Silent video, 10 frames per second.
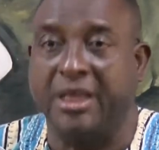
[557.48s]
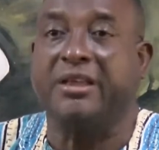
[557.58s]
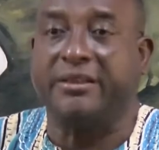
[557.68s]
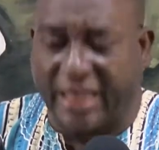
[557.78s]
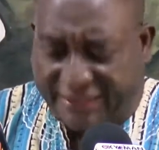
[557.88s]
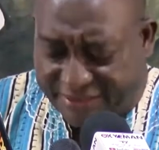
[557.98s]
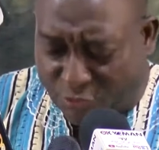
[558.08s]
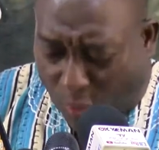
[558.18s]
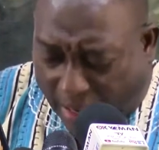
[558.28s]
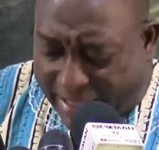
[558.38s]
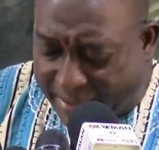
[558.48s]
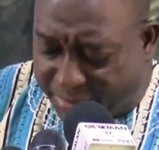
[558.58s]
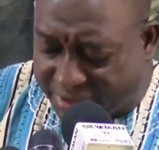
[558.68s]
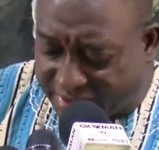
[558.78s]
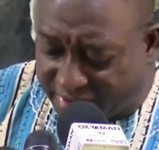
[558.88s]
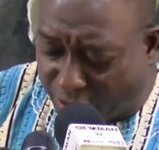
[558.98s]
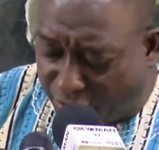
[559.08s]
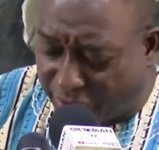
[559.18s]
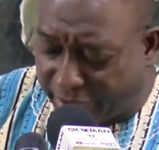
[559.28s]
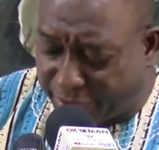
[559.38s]
That is why President
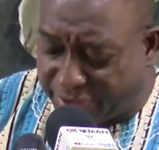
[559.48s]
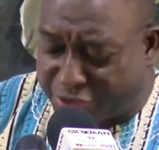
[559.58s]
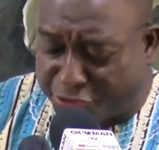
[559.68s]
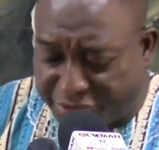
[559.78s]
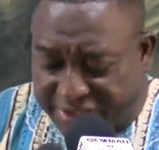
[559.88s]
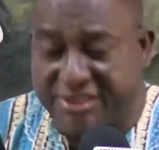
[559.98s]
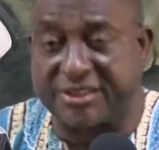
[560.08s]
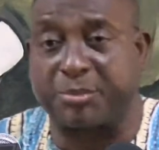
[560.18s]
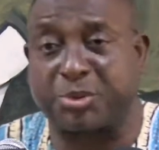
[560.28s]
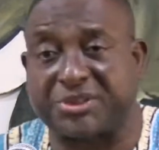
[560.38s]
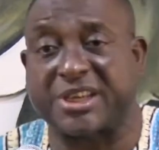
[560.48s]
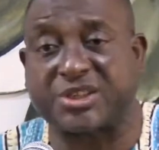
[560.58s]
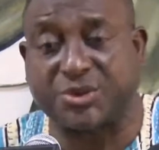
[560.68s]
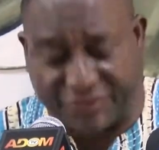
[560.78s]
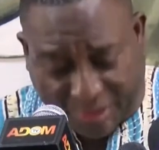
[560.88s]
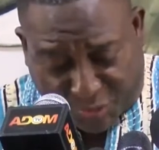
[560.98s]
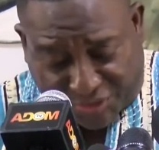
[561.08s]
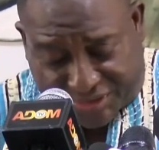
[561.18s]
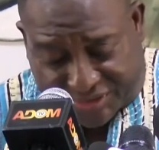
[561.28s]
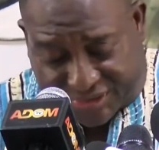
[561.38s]
Akufo-Addo is stressing the protection of
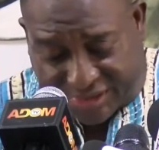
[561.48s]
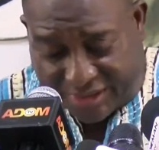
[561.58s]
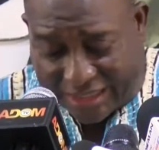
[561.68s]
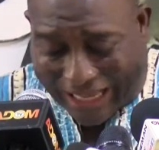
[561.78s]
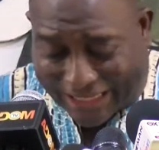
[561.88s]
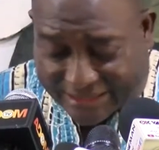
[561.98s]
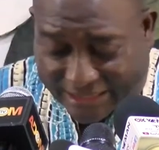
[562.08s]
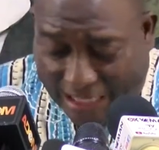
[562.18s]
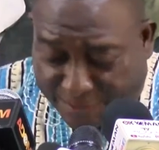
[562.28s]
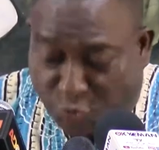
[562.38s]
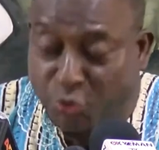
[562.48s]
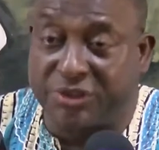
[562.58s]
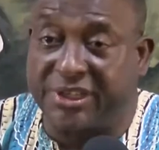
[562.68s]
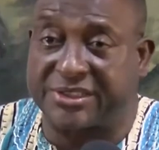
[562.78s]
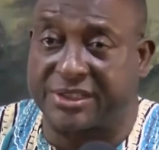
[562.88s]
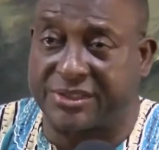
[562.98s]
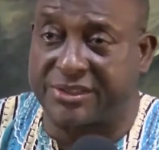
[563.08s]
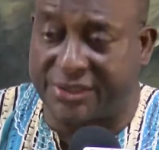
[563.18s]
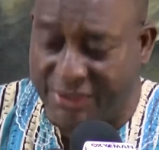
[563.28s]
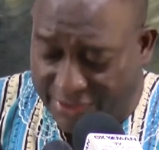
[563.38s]
democracy as an absolute
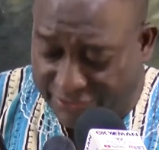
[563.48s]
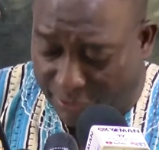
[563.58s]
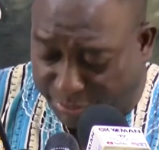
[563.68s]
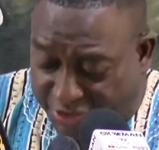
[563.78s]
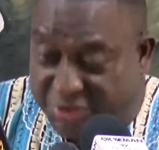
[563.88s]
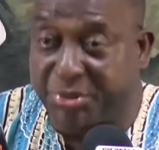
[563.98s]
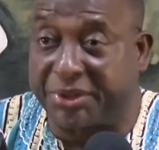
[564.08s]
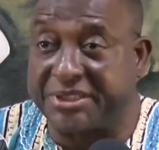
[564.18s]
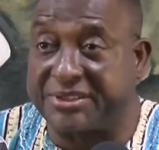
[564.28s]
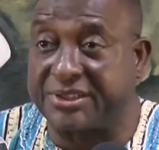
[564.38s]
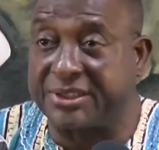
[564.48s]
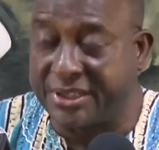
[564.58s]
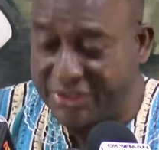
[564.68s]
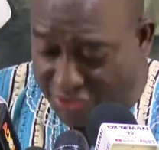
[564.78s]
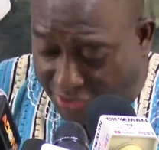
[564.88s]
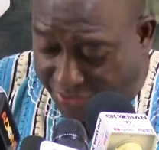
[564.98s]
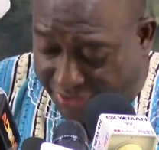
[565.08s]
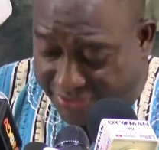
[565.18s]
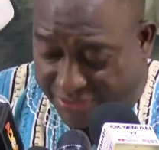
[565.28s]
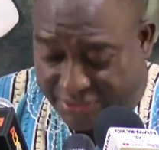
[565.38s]
necessity for prosperity,
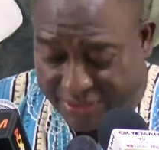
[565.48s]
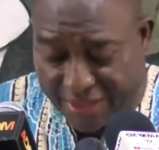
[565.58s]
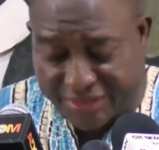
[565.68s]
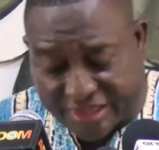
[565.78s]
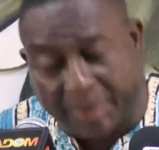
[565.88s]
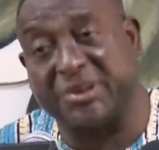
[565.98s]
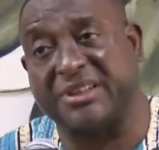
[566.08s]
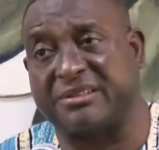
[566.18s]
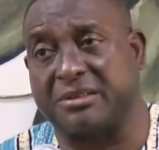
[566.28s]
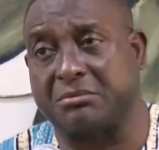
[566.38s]
security, and stability.